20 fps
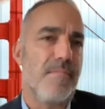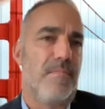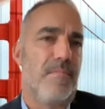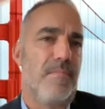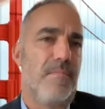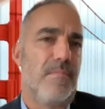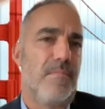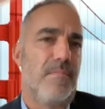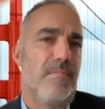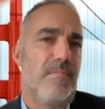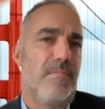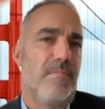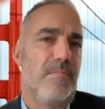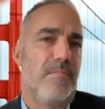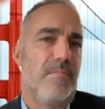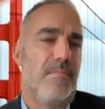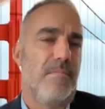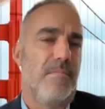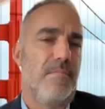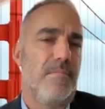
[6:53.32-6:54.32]

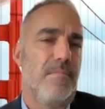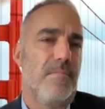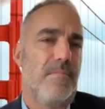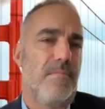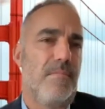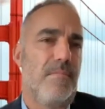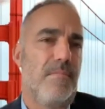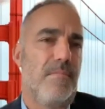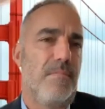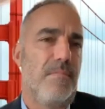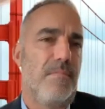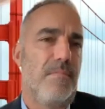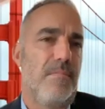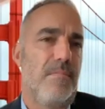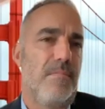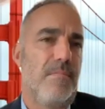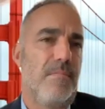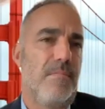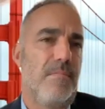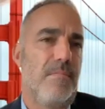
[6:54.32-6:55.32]

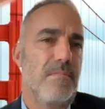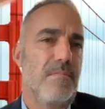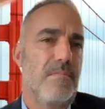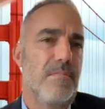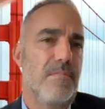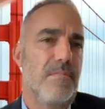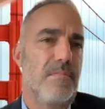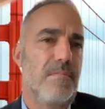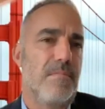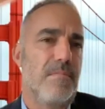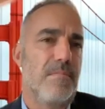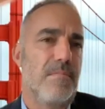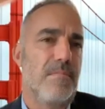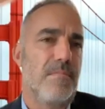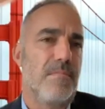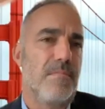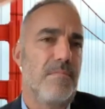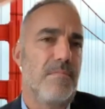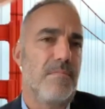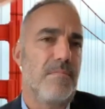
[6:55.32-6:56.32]

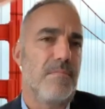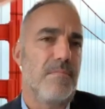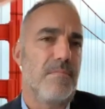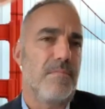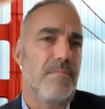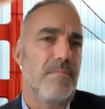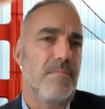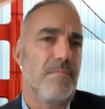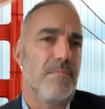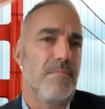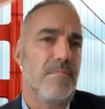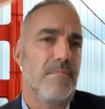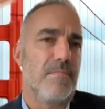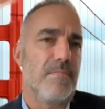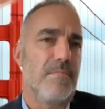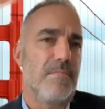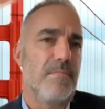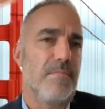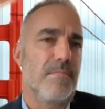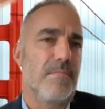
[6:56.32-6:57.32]

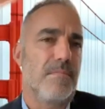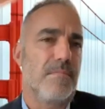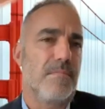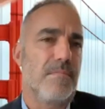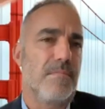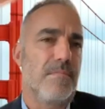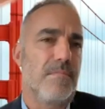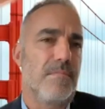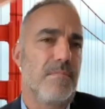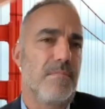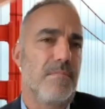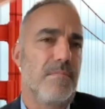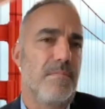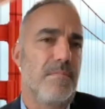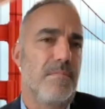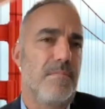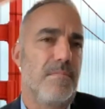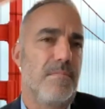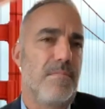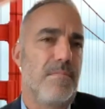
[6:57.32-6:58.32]

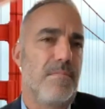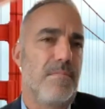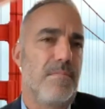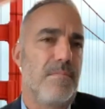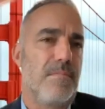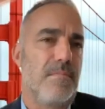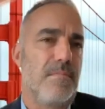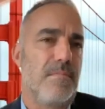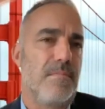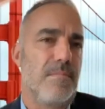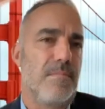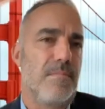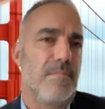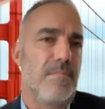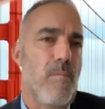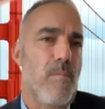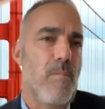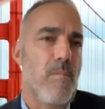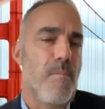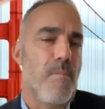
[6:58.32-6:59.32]

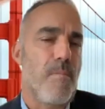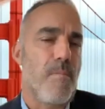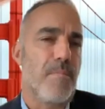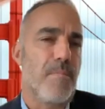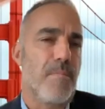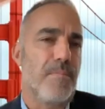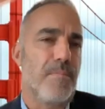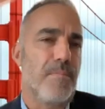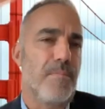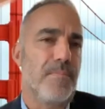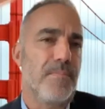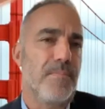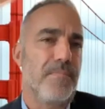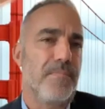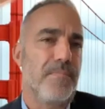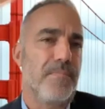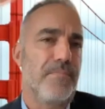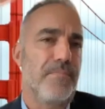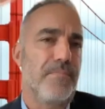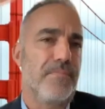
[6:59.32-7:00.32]

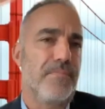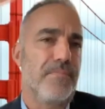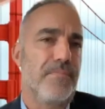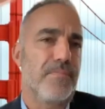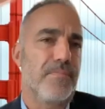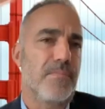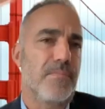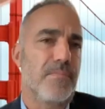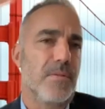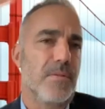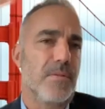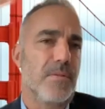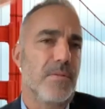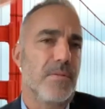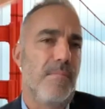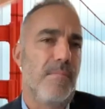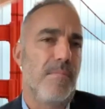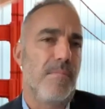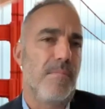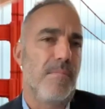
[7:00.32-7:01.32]
(not speaking)